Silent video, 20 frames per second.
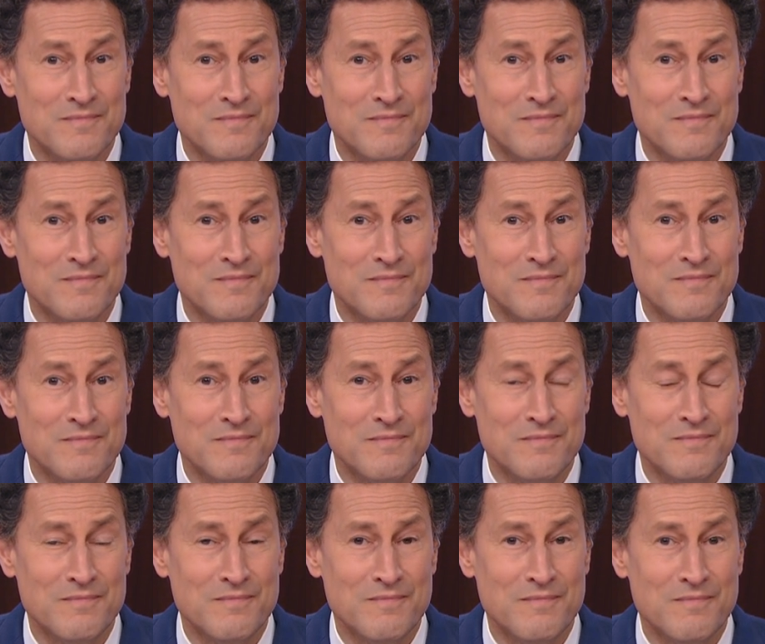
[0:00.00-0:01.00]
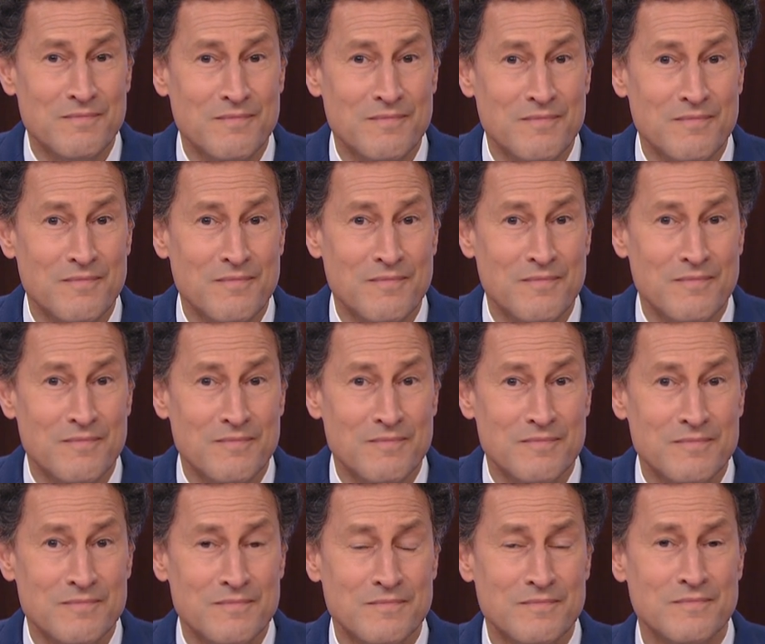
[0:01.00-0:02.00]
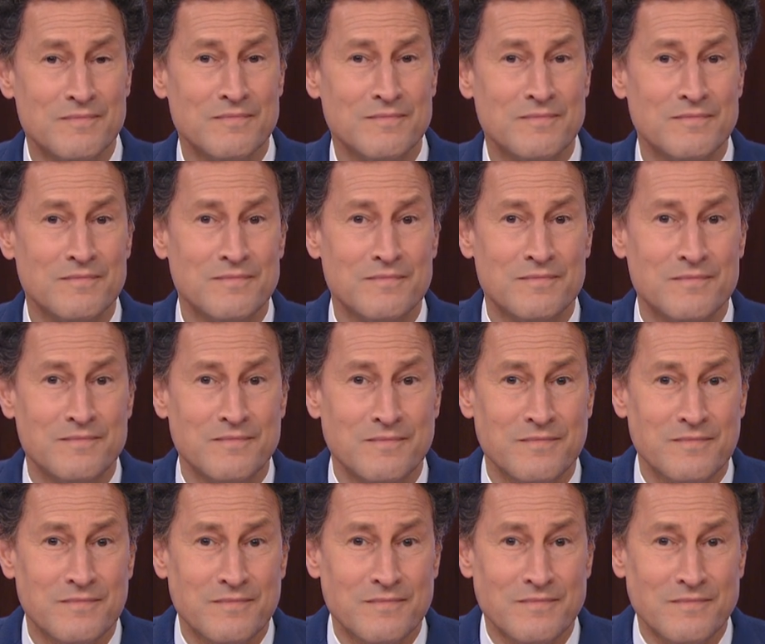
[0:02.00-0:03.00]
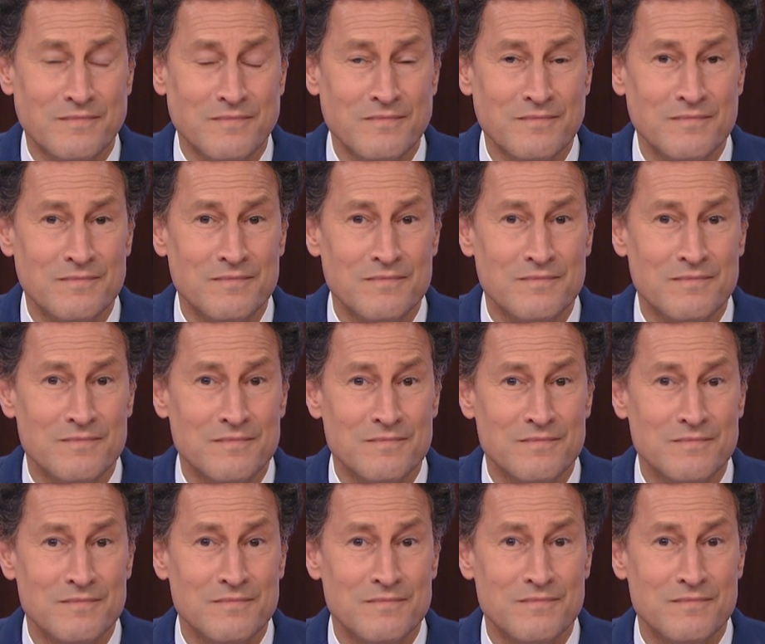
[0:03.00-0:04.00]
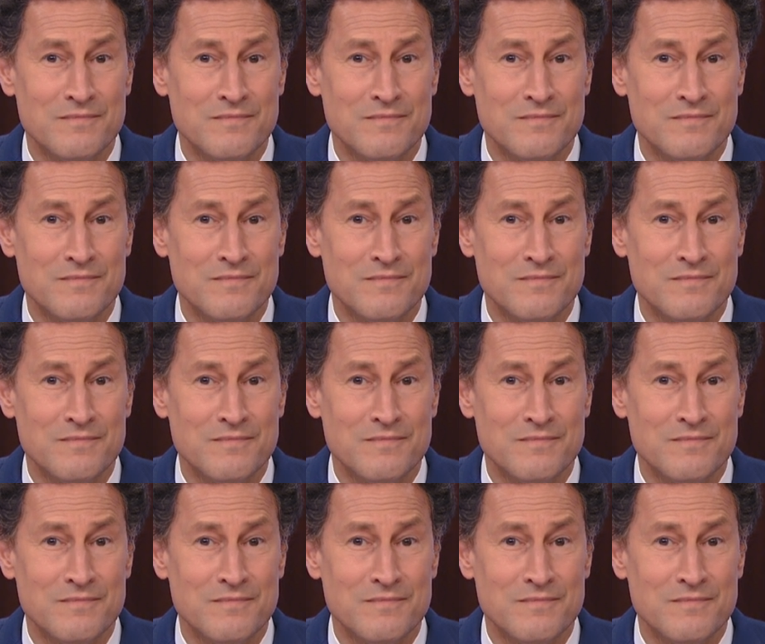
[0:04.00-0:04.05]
(silent)